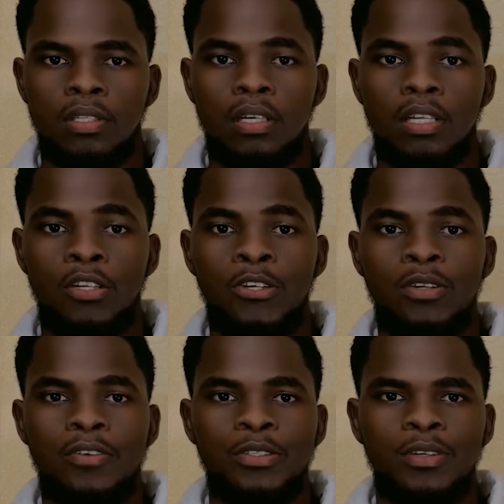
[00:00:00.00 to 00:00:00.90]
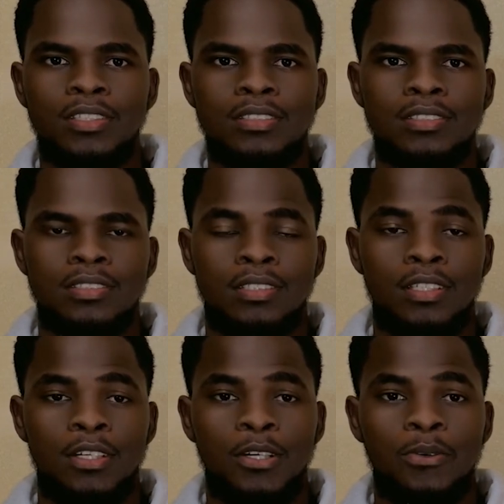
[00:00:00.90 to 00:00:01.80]
Hello everyone,
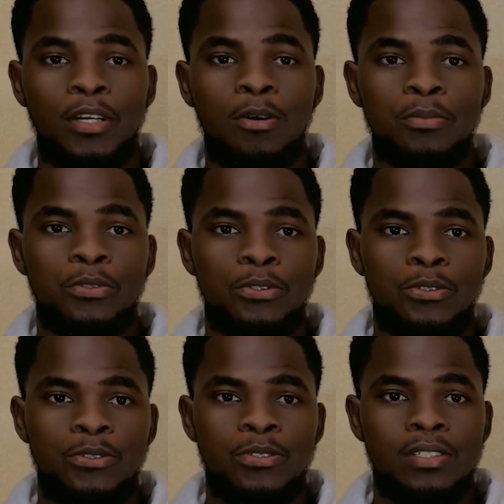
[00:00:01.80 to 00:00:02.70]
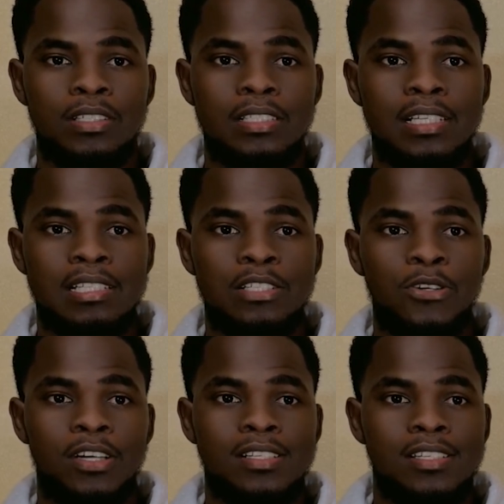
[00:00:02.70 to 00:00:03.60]
welcome to Ginsley
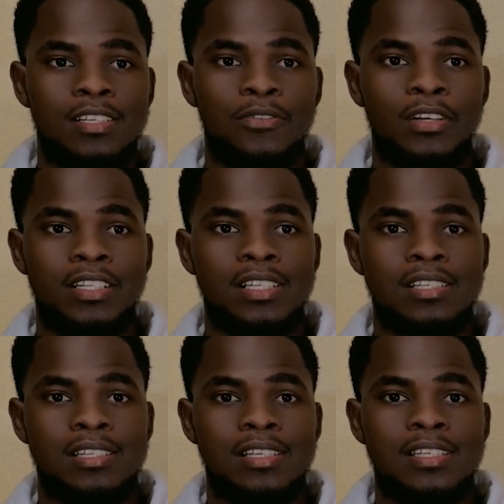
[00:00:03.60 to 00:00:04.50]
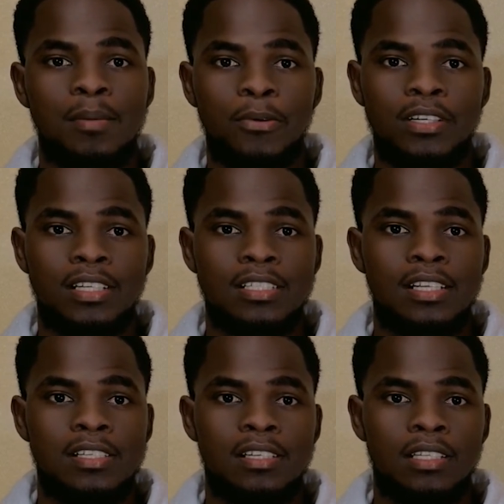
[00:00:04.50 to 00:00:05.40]
Talks for this simple English
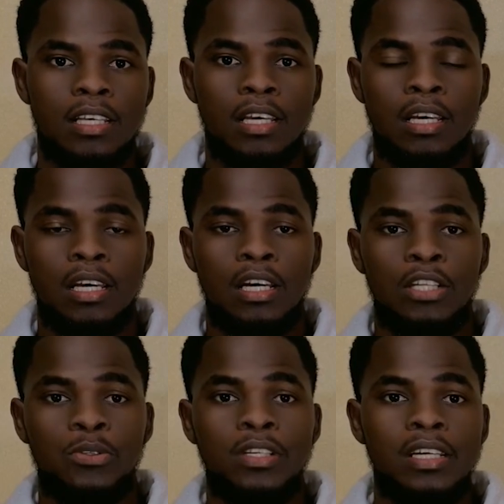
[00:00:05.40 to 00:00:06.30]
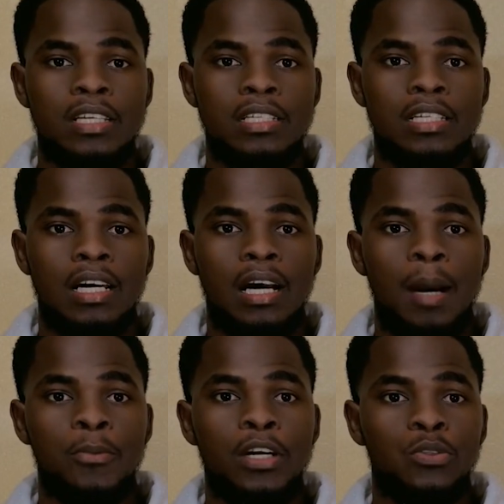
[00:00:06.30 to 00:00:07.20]
lesson. Today I'm
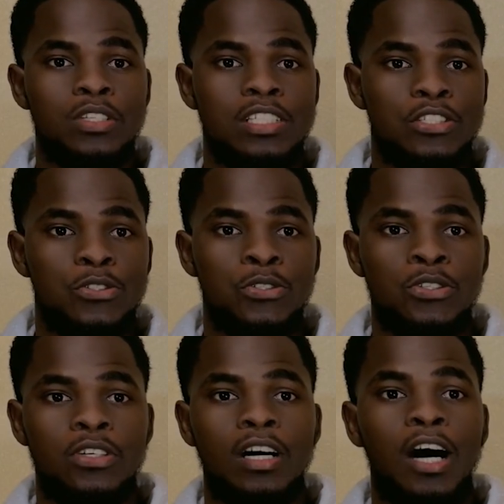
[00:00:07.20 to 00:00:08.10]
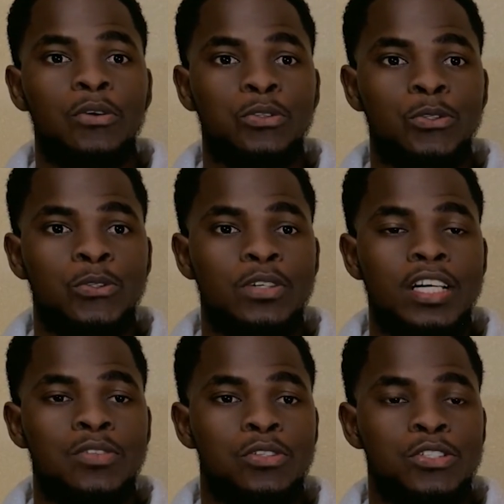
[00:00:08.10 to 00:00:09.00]
going to teach you how to
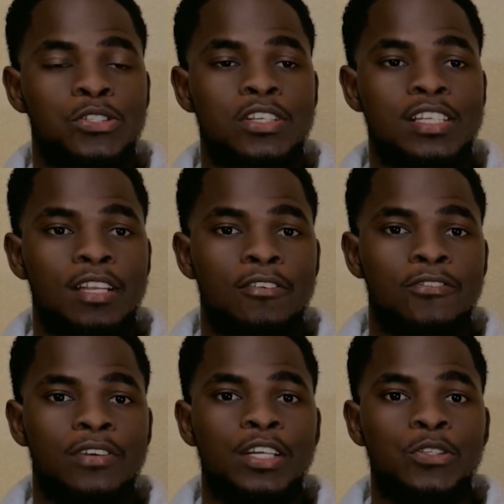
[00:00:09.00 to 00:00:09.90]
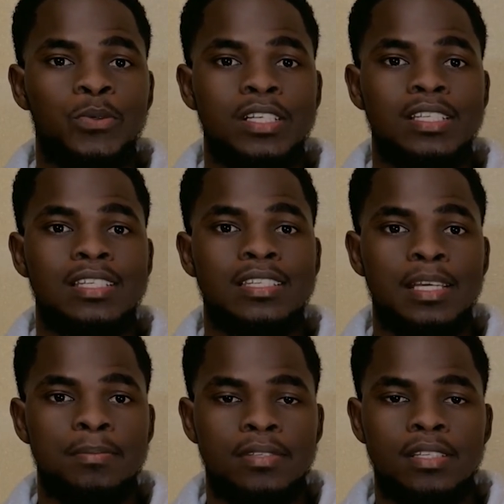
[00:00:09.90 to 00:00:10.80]
introduce yourself in 2 easy
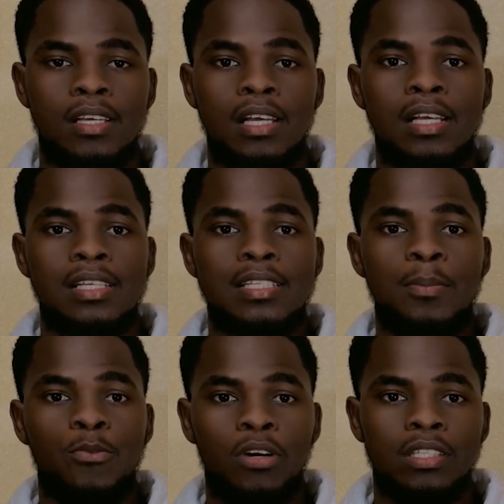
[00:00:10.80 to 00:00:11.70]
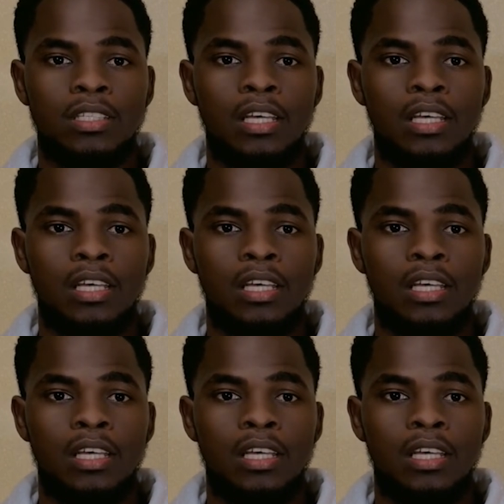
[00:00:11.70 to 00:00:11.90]
steps. Step 1,